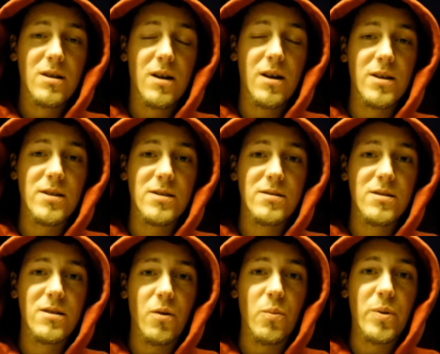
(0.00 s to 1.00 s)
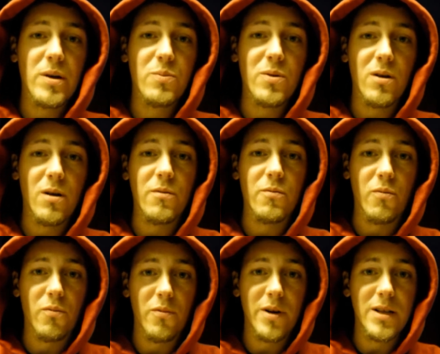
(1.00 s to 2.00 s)
because you know people aren't
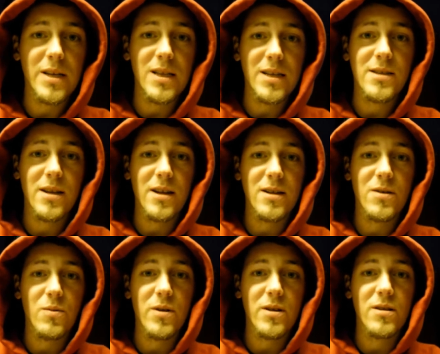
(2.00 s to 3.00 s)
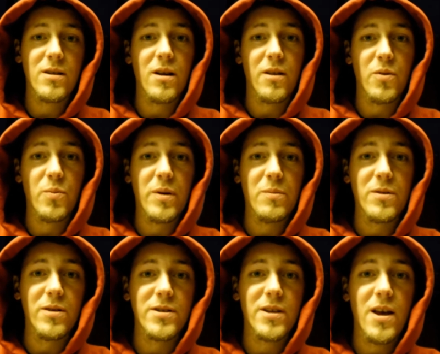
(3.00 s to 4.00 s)
really listening to what other
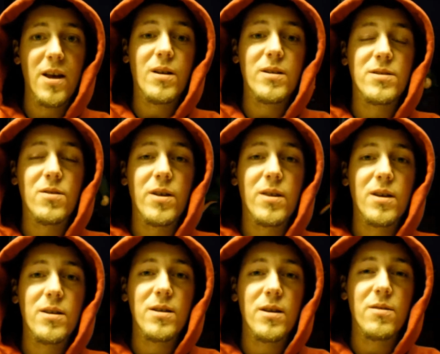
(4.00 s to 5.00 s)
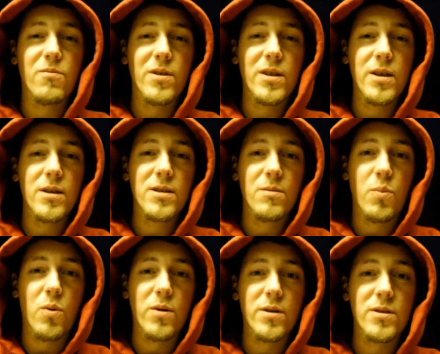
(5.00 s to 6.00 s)
people are saying and so i think it, it really is
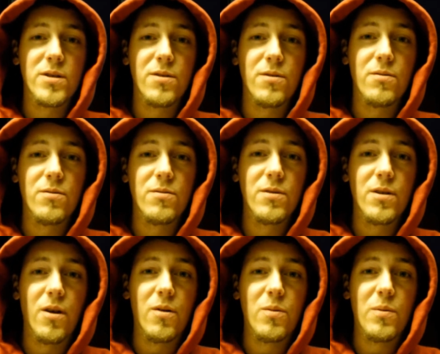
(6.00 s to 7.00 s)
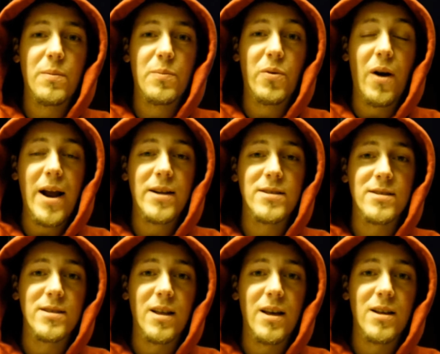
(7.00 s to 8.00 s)
important to you know
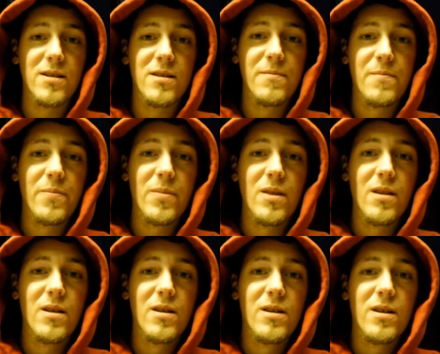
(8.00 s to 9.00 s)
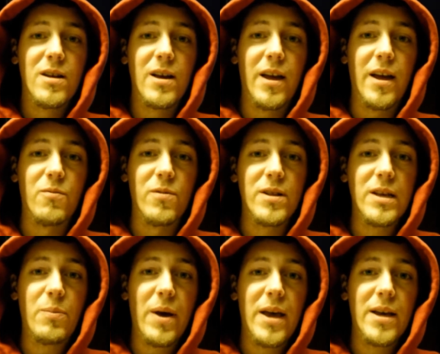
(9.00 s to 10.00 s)
practice that and
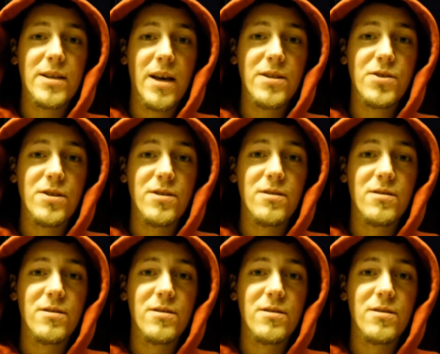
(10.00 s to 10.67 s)
really pay attention